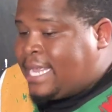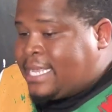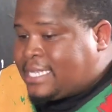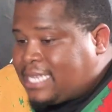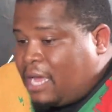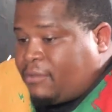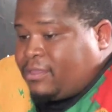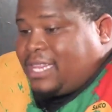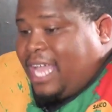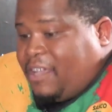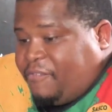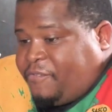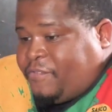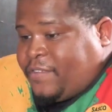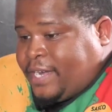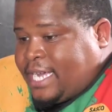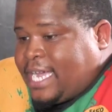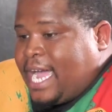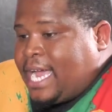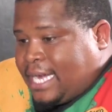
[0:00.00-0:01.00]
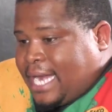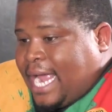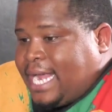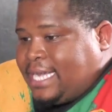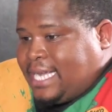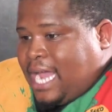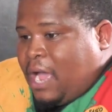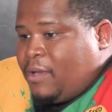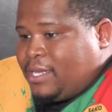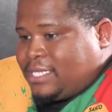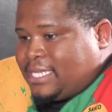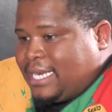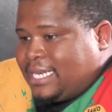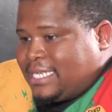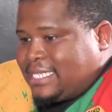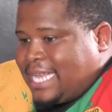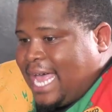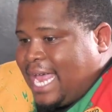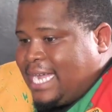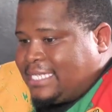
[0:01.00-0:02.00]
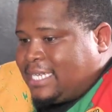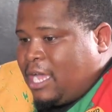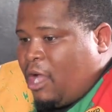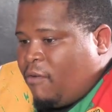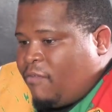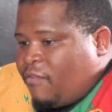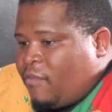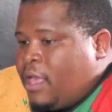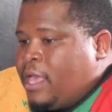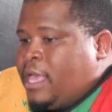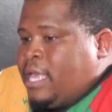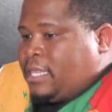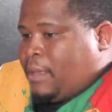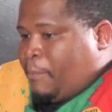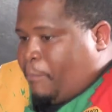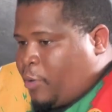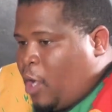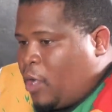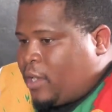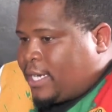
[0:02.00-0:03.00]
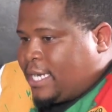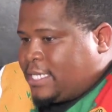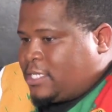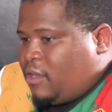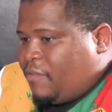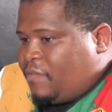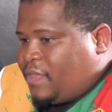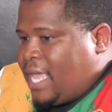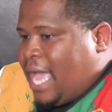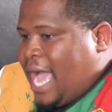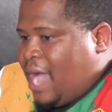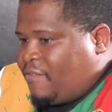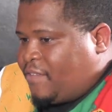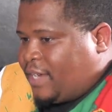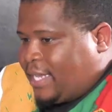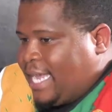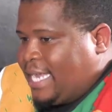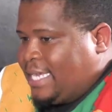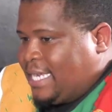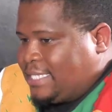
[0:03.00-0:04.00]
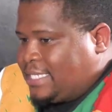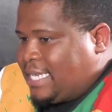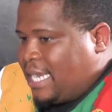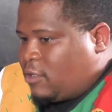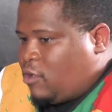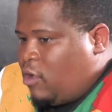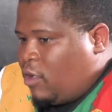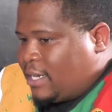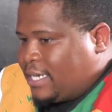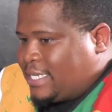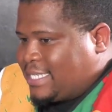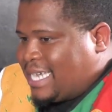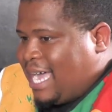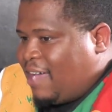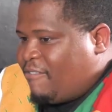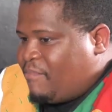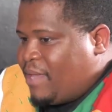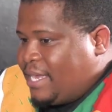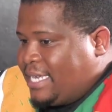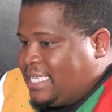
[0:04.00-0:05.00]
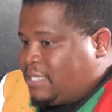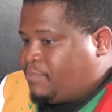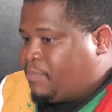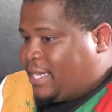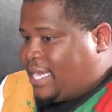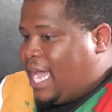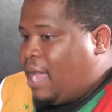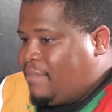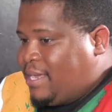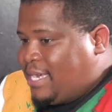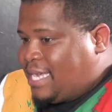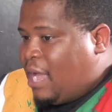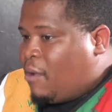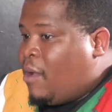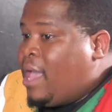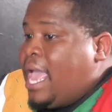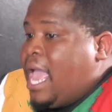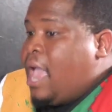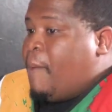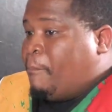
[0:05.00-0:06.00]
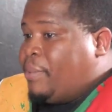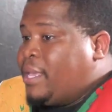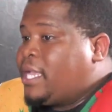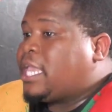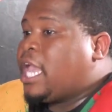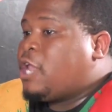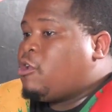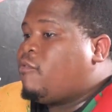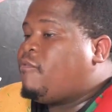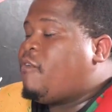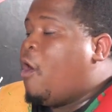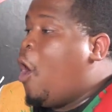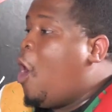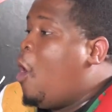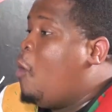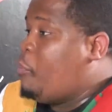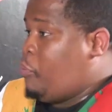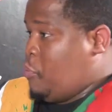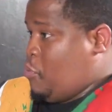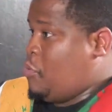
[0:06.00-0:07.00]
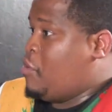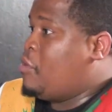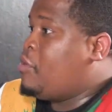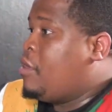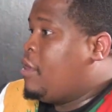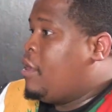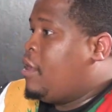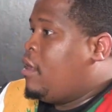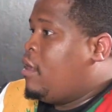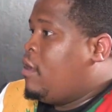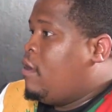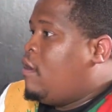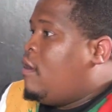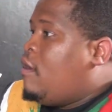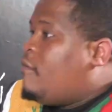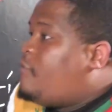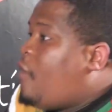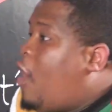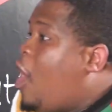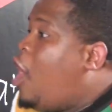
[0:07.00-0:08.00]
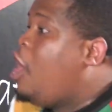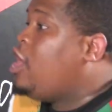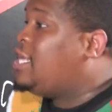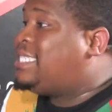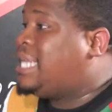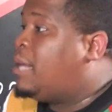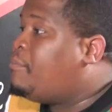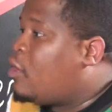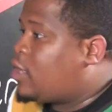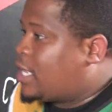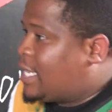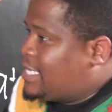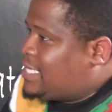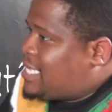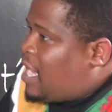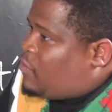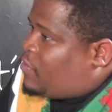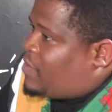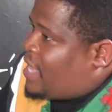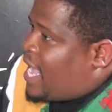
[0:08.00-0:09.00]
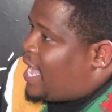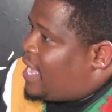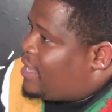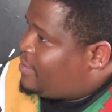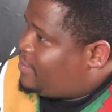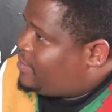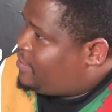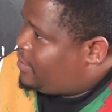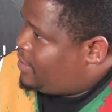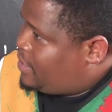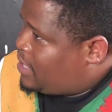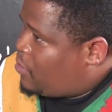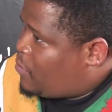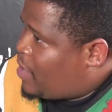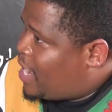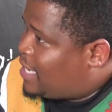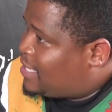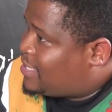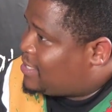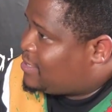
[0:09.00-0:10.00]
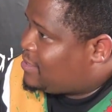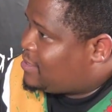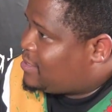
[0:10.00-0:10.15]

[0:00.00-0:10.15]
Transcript: South Africa right now, as a result of the progress of the African National Congress government, is becoming now a beacon of hope for all Democrats out there in the world.